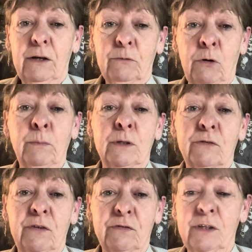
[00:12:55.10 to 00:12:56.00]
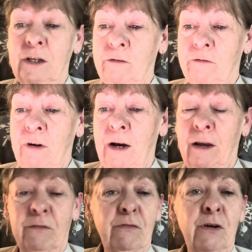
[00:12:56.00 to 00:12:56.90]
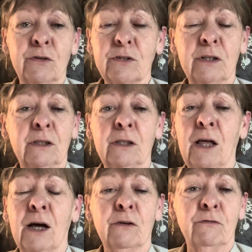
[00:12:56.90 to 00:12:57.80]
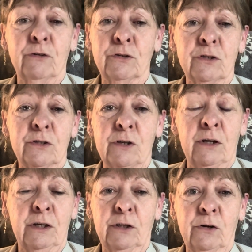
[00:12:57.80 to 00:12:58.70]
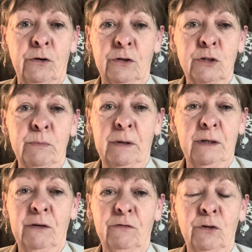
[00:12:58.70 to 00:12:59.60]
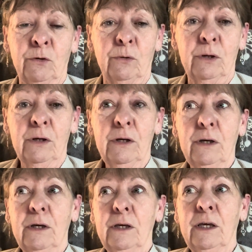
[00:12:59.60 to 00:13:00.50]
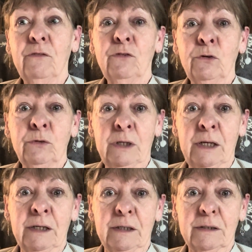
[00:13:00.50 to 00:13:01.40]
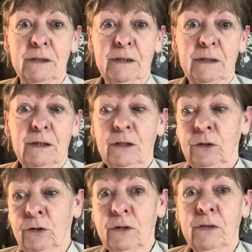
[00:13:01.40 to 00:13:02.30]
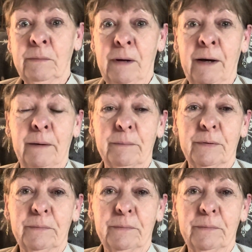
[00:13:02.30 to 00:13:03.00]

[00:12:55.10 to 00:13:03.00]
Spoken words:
Romans 15:5. There's a lot of verses on encouragement. If you need it, look them up.